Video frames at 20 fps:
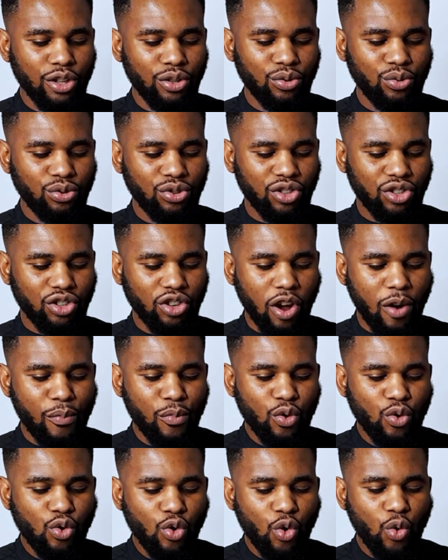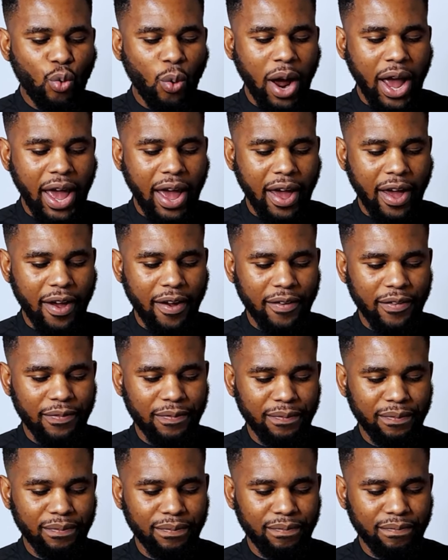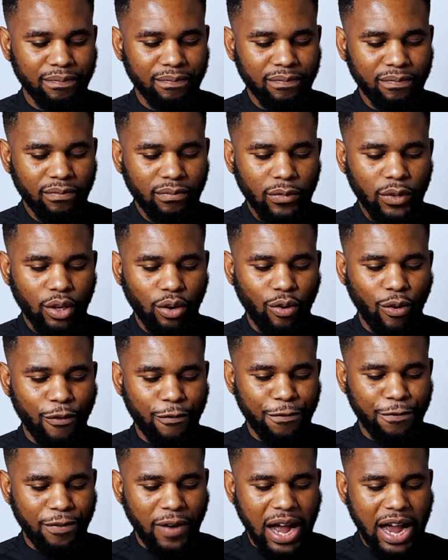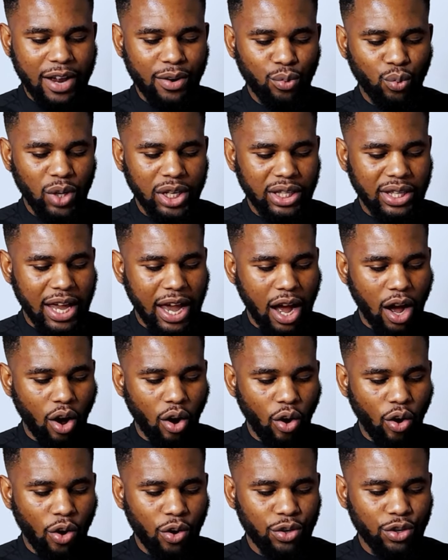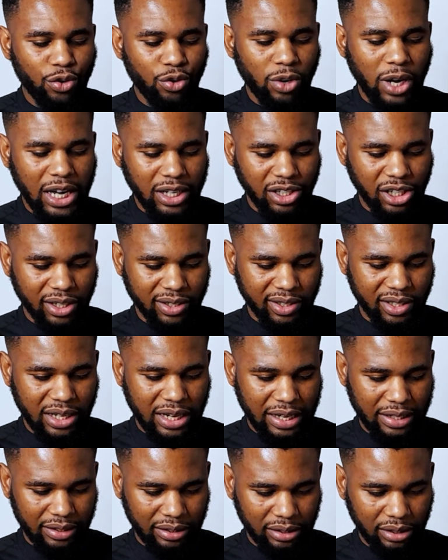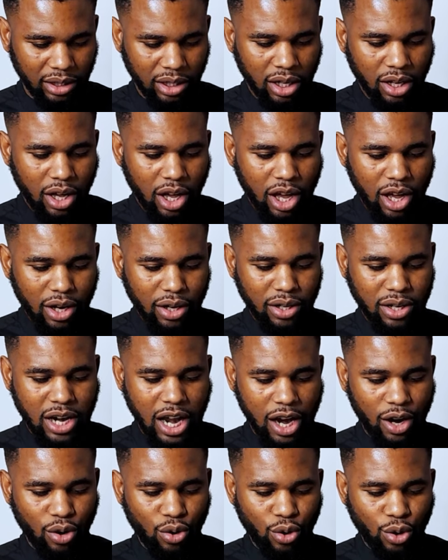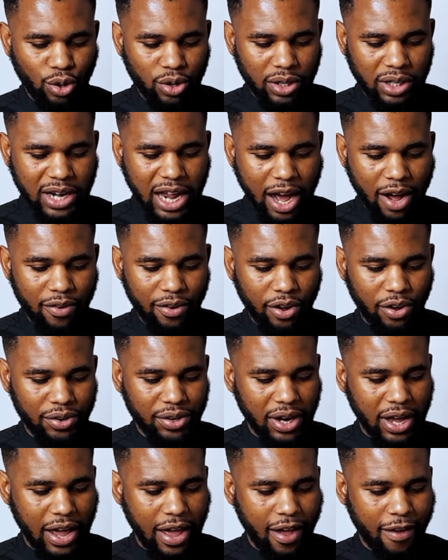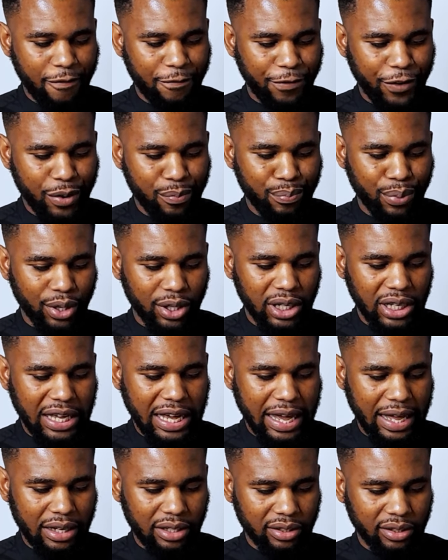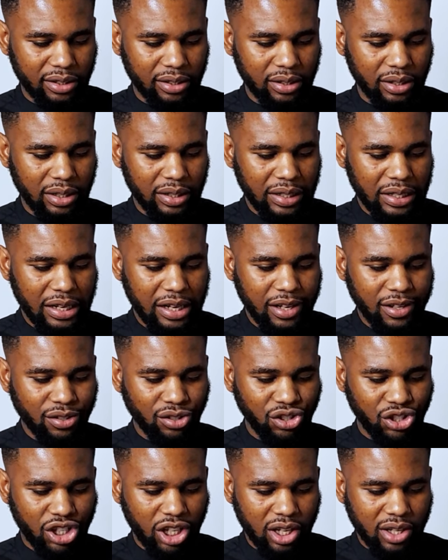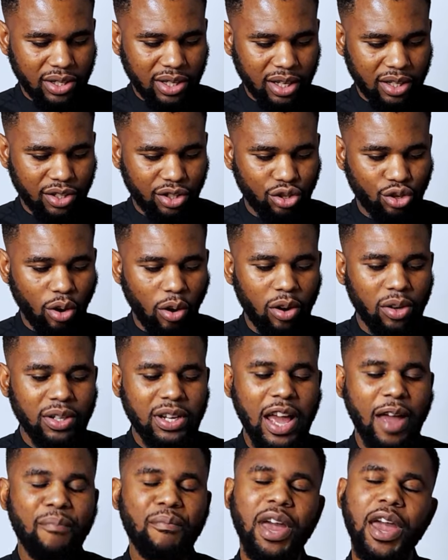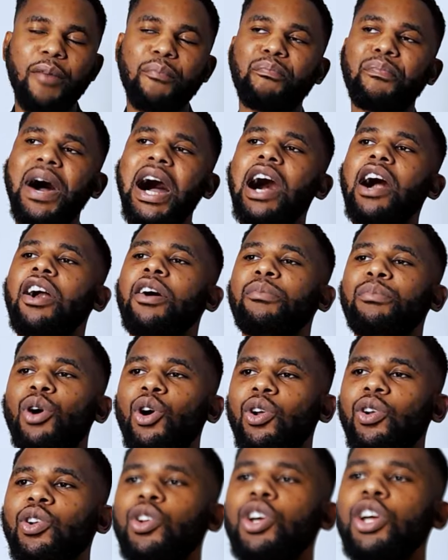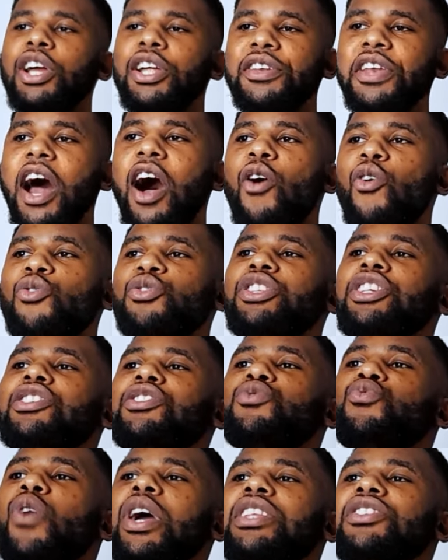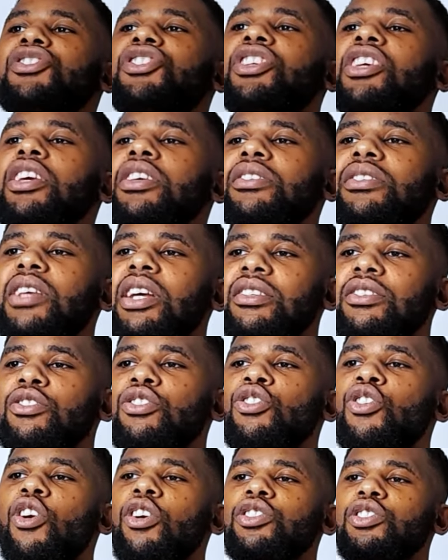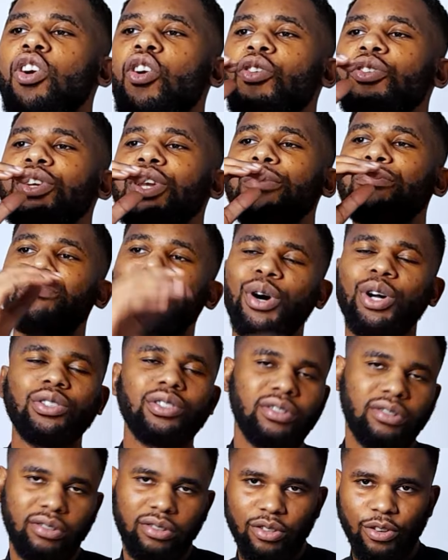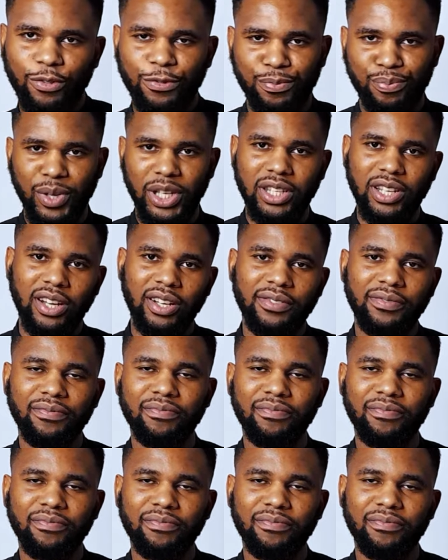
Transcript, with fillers: To some who were confined with their own righteousness, they looked down on everybody else. Jesus told them a parable. Now, this is when Jesus got on the boat of Peter.